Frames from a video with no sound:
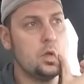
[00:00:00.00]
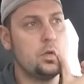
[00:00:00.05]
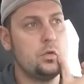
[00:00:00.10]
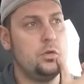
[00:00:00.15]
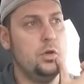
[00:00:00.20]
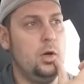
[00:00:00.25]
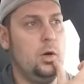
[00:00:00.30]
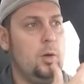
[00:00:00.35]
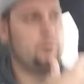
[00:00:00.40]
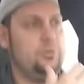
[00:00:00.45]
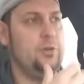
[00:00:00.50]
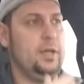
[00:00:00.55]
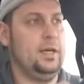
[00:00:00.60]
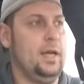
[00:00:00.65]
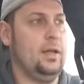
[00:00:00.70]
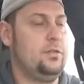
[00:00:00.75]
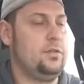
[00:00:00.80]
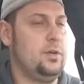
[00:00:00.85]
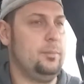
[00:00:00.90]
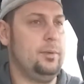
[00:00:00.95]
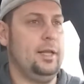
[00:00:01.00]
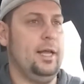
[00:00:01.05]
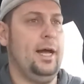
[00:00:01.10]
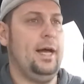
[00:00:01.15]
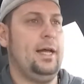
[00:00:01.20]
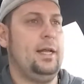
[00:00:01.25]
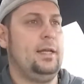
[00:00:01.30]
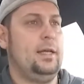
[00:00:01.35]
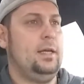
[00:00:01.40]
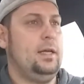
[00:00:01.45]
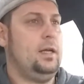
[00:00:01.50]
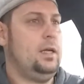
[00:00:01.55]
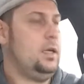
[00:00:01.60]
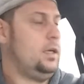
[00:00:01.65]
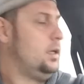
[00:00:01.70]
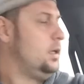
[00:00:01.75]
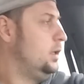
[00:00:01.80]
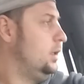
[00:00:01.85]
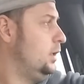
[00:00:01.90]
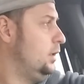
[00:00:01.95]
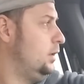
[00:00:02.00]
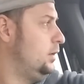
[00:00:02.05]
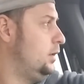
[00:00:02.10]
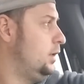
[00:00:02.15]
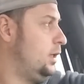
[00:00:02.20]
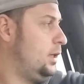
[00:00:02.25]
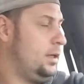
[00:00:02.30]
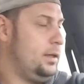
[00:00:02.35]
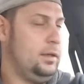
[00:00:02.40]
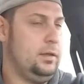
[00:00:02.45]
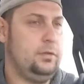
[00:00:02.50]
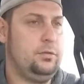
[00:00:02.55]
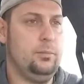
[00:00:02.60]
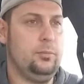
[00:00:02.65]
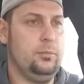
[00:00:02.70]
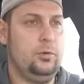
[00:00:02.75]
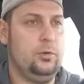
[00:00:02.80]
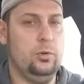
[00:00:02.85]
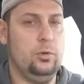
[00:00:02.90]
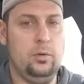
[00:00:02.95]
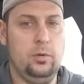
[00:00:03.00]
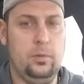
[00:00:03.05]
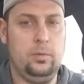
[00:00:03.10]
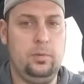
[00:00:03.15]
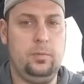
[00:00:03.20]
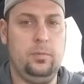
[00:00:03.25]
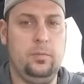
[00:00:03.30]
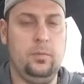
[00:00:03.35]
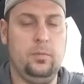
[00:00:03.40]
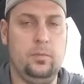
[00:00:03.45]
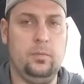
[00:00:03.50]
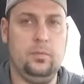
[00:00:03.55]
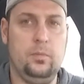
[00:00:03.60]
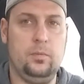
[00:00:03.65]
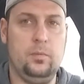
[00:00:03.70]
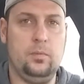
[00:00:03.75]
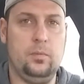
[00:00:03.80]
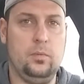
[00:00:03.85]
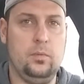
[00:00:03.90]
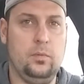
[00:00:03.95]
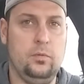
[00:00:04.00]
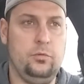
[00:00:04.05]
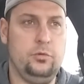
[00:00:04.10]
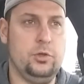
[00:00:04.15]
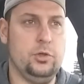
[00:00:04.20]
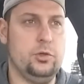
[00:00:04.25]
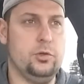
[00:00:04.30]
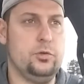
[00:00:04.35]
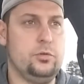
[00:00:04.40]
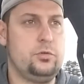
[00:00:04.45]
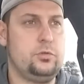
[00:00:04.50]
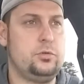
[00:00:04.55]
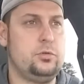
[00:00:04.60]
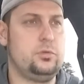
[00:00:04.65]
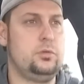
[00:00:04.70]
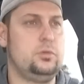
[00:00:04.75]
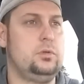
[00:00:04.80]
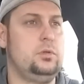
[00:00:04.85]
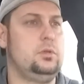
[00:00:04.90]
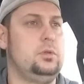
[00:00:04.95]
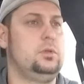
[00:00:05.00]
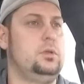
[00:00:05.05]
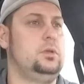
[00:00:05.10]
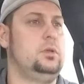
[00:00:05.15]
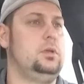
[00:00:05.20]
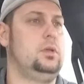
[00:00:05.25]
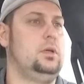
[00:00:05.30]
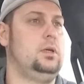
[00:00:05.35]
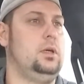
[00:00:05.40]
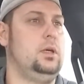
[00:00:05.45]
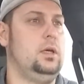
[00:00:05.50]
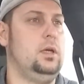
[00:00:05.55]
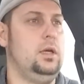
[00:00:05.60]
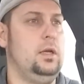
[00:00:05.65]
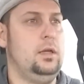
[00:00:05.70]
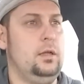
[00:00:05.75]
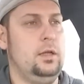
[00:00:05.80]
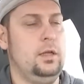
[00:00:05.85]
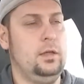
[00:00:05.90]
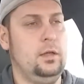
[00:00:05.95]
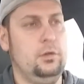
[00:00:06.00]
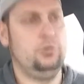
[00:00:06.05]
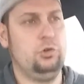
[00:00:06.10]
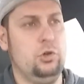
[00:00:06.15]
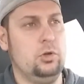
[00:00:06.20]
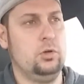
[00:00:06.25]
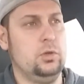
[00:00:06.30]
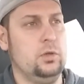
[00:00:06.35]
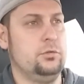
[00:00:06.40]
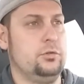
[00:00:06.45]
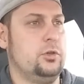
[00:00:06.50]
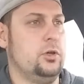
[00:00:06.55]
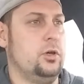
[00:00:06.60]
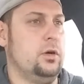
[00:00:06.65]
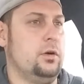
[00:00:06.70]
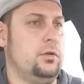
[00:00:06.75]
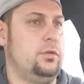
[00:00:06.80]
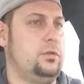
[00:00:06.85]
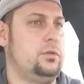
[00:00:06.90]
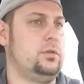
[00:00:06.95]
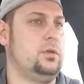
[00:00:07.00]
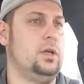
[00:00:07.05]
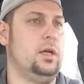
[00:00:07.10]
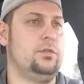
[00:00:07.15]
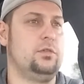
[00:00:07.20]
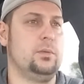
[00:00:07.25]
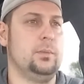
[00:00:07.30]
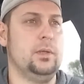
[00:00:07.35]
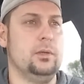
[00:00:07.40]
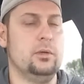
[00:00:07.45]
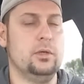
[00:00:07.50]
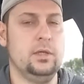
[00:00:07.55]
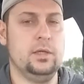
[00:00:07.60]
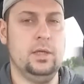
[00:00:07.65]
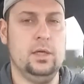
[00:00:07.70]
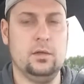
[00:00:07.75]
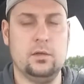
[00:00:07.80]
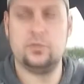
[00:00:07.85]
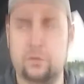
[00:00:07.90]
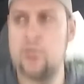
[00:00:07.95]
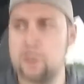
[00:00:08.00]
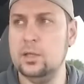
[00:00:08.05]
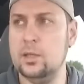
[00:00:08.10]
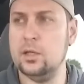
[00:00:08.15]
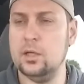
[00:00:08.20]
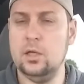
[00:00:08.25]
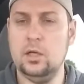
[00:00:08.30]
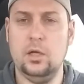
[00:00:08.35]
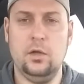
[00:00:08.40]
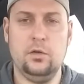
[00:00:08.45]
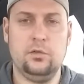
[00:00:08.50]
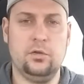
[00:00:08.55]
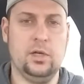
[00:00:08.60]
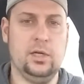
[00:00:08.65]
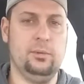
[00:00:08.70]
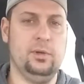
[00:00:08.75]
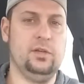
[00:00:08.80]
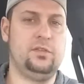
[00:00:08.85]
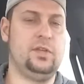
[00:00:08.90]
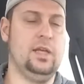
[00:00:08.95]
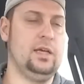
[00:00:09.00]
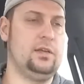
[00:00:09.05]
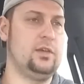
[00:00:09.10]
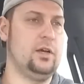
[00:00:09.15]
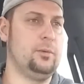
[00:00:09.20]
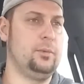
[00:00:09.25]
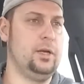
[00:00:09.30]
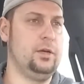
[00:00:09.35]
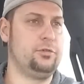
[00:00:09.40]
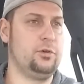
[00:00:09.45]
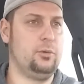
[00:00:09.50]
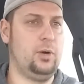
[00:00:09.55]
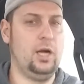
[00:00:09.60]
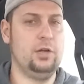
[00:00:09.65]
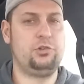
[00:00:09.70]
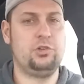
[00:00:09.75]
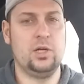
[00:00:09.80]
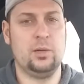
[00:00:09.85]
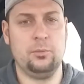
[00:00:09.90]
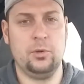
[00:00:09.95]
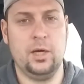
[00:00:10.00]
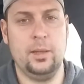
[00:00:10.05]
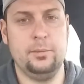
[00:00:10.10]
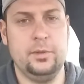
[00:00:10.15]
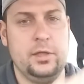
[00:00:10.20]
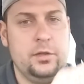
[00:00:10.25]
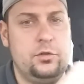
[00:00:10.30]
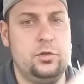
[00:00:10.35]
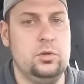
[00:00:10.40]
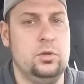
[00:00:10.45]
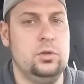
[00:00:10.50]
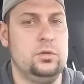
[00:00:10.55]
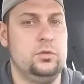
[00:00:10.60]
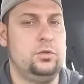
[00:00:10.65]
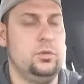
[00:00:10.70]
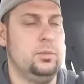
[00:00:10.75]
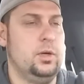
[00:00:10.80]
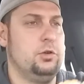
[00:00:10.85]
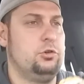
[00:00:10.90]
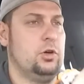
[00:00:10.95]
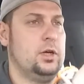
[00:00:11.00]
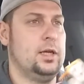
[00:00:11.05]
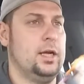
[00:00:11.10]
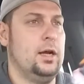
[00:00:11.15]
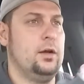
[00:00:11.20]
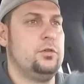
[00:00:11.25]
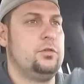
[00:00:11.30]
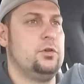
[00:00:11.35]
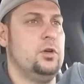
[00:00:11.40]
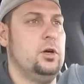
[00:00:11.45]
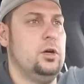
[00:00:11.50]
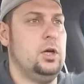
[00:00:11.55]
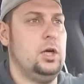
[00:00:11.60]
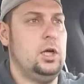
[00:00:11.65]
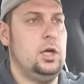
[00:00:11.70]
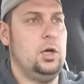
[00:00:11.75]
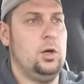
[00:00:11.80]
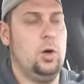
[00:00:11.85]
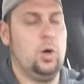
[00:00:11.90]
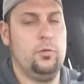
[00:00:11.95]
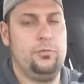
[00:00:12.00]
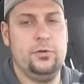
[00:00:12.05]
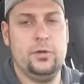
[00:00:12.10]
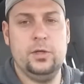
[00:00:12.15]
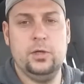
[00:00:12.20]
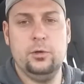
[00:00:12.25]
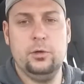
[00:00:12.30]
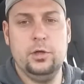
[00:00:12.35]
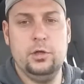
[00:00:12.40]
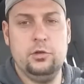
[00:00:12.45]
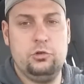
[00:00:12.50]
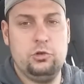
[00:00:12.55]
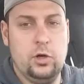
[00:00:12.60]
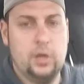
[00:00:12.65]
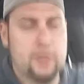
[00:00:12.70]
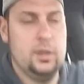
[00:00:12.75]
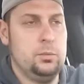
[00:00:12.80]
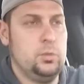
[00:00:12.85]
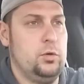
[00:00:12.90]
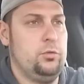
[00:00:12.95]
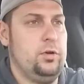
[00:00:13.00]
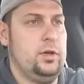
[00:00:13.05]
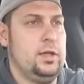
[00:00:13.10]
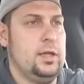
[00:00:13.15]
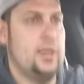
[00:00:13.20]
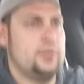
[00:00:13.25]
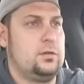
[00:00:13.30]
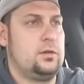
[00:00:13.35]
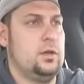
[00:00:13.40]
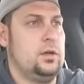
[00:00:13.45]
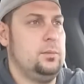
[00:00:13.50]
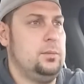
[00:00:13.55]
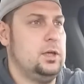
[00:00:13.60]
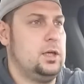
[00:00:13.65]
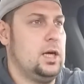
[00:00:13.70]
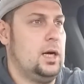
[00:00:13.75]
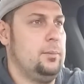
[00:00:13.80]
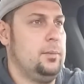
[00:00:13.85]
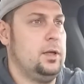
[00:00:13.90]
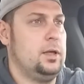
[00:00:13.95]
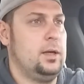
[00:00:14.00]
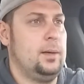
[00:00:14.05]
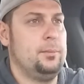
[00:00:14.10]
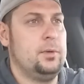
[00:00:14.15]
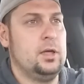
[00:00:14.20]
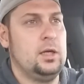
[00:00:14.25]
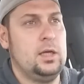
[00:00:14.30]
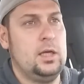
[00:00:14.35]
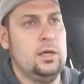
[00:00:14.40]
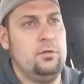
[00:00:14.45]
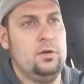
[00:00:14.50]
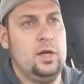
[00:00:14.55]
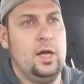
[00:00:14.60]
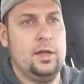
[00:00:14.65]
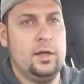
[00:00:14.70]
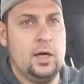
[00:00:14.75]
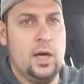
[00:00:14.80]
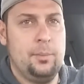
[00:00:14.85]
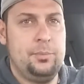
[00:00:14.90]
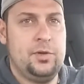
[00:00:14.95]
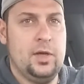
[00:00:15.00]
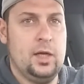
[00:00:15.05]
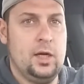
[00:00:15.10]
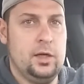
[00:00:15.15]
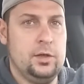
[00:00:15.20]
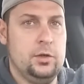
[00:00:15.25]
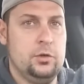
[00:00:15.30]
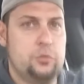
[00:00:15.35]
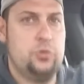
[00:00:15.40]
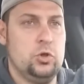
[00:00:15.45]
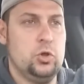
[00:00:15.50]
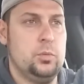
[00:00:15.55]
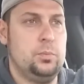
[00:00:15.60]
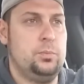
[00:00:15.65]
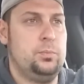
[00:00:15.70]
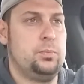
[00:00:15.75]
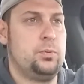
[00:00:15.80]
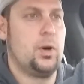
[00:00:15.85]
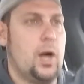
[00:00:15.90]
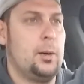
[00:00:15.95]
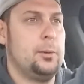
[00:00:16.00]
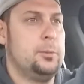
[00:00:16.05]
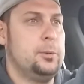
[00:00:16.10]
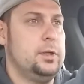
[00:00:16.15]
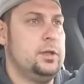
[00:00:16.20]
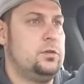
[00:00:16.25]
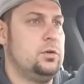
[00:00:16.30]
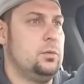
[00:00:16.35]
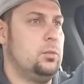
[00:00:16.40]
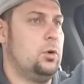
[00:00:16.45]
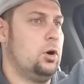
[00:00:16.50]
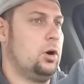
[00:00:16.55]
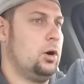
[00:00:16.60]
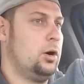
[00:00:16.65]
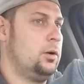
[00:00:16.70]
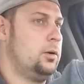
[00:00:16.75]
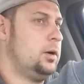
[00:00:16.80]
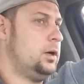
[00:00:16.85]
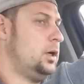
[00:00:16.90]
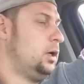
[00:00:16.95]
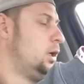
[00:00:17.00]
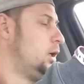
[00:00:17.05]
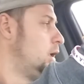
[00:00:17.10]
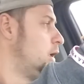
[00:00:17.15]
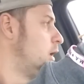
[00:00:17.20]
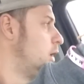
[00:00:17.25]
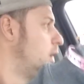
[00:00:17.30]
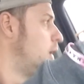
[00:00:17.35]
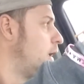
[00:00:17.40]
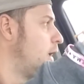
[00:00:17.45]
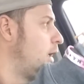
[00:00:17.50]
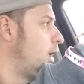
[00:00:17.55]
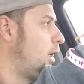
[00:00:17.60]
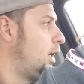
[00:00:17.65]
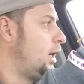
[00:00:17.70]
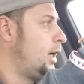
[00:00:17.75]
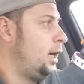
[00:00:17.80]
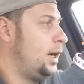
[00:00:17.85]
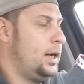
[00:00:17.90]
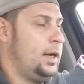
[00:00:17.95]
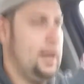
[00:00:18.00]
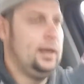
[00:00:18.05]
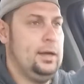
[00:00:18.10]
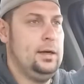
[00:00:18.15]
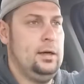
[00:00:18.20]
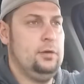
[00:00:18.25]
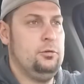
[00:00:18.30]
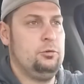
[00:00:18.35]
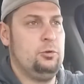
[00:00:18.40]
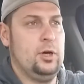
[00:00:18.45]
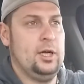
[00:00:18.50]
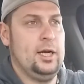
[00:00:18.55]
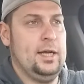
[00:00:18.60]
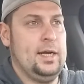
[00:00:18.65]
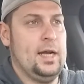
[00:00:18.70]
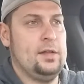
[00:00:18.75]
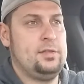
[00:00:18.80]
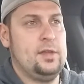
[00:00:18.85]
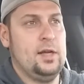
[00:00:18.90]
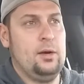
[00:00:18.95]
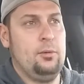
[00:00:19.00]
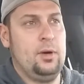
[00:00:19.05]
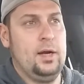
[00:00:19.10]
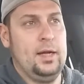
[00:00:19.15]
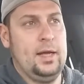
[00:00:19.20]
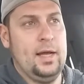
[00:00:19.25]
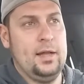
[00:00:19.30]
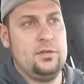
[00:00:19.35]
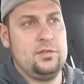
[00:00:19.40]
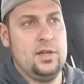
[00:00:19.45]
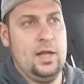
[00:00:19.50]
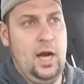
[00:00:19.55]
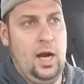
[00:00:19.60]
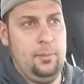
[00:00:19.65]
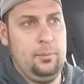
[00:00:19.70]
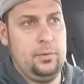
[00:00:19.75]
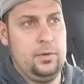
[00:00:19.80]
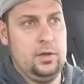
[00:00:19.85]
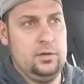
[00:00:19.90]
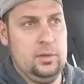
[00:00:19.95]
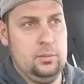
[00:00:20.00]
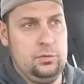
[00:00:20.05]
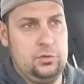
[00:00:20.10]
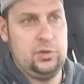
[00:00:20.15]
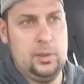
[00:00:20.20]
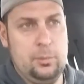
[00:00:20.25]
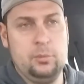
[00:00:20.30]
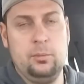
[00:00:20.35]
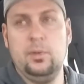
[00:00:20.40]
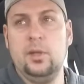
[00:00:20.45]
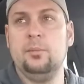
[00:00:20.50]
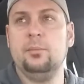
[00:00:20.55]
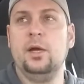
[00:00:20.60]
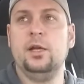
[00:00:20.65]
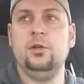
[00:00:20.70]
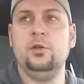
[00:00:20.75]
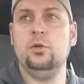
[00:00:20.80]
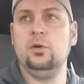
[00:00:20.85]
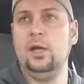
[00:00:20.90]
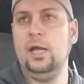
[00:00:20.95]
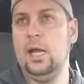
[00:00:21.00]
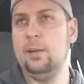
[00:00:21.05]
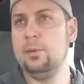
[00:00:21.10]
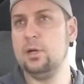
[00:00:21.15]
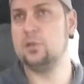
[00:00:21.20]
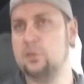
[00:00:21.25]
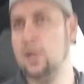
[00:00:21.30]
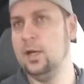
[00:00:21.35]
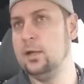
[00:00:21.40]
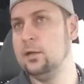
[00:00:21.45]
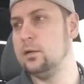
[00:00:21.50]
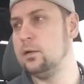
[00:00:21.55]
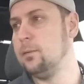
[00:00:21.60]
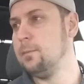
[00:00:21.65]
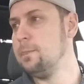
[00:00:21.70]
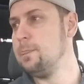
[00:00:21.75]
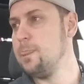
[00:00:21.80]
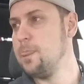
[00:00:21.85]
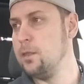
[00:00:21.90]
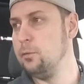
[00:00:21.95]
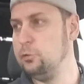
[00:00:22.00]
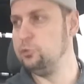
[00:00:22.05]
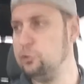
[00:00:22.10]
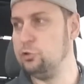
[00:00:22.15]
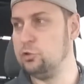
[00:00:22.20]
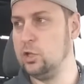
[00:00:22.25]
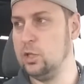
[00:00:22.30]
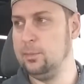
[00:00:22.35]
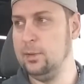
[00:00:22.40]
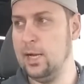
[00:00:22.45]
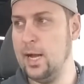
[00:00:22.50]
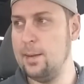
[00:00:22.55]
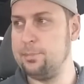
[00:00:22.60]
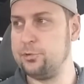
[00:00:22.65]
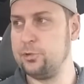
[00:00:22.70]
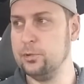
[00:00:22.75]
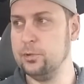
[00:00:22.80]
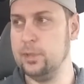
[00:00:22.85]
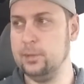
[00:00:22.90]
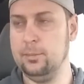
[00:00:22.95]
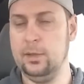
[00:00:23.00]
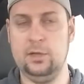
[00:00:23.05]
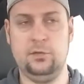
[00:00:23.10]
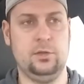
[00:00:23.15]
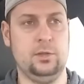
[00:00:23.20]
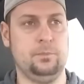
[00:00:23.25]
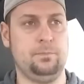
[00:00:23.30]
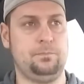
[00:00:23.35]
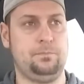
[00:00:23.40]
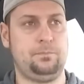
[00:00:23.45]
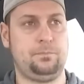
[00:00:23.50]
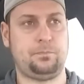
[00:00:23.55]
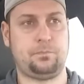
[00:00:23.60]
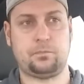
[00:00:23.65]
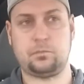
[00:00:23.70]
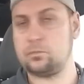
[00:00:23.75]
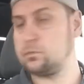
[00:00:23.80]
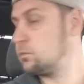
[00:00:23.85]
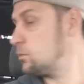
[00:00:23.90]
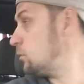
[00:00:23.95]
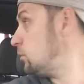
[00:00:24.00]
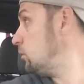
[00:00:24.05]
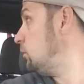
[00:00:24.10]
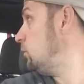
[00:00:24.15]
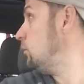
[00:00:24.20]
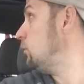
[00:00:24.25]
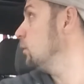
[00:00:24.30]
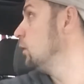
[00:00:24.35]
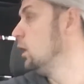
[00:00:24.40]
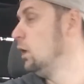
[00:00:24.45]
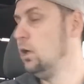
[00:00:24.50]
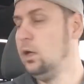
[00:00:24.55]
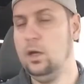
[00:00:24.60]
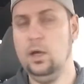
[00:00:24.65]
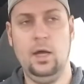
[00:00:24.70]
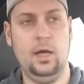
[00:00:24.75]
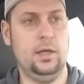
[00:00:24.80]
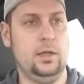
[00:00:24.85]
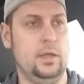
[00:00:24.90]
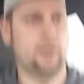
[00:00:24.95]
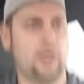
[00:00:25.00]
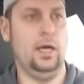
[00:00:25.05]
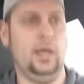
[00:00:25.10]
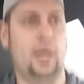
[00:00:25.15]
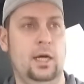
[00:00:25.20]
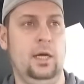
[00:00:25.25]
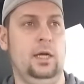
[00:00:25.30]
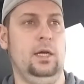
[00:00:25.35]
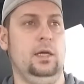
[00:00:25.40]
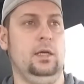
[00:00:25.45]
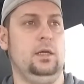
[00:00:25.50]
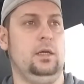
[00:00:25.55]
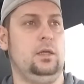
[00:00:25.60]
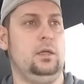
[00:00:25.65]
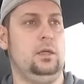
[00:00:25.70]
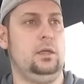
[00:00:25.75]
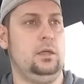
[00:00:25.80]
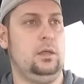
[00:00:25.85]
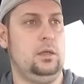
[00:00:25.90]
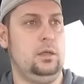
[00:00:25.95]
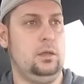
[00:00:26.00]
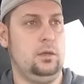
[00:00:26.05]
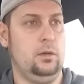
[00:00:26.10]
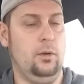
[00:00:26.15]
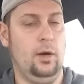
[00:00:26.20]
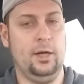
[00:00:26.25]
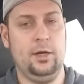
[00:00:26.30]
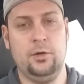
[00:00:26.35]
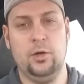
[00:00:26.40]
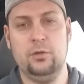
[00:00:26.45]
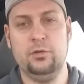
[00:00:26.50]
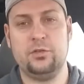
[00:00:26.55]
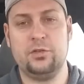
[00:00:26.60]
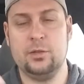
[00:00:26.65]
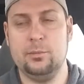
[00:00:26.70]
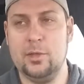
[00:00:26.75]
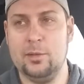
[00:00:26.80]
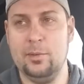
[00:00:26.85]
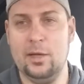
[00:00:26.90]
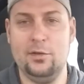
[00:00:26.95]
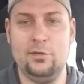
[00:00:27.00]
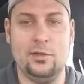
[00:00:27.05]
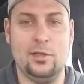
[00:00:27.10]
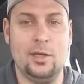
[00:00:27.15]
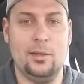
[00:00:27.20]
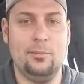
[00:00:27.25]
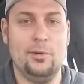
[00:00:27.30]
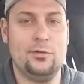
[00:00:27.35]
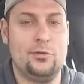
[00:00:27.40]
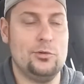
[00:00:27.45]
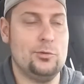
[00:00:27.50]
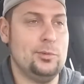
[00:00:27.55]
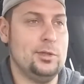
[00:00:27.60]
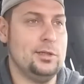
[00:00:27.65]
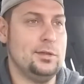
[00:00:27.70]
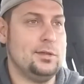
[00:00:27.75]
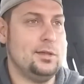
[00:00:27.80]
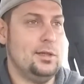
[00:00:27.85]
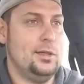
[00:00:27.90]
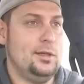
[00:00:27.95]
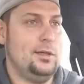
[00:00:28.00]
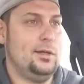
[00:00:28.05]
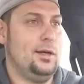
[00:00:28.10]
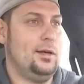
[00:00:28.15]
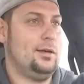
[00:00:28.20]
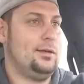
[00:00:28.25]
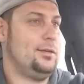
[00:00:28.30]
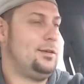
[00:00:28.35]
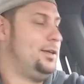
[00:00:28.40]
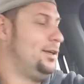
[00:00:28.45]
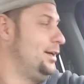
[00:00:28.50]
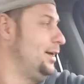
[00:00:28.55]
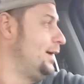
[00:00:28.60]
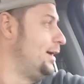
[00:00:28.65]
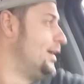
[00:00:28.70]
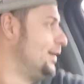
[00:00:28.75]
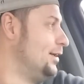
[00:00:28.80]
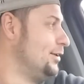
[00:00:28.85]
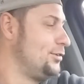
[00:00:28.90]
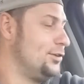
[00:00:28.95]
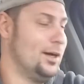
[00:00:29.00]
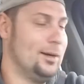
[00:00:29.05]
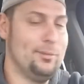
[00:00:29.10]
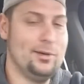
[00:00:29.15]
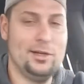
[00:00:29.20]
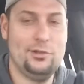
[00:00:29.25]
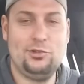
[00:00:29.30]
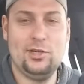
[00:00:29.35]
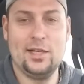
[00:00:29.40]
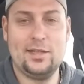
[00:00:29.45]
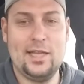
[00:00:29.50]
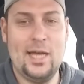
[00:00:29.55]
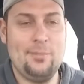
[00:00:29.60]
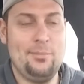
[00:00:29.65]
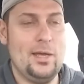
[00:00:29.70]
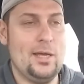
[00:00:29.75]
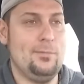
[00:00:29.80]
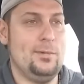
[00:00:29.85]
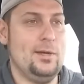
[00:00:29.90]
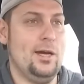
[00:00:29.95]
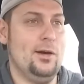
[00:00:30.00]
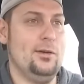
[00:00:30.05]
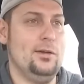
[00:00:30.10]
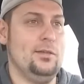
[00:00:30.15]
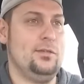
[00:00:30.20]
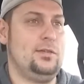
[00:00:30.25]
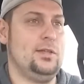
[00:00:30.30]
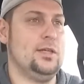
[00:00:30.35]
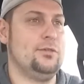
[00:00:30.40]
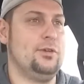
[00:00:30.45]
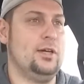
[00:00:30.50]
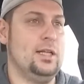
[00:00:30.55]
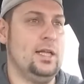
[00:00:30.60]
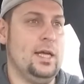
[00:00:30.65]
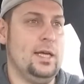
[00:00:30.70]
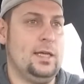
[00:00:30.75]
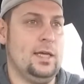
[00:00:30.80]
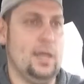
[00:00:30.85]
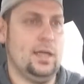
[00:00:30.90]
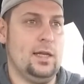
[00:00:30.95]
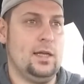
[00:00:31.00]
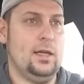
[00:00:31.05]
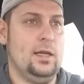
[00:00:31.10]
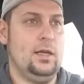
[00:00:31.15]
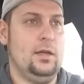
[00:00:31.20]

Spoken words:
So hopefully I get some of that and some cool views, and then the drone, of course. That's gonna be really neat to see. So anyways, thanks everybody for watching. I'm rambling too much right now, so hopefully you enjoy the movie that's going to be coming. I'm going to give another update on YouTube probably tomorrow of I get there, when I get set up, because I'm sleeping in my new hammock tent, which is going to be absolutely amazing. And well, I don't know, it's going to be amazing, I'm assuming. So I'm going to check that baby out and see if I like it.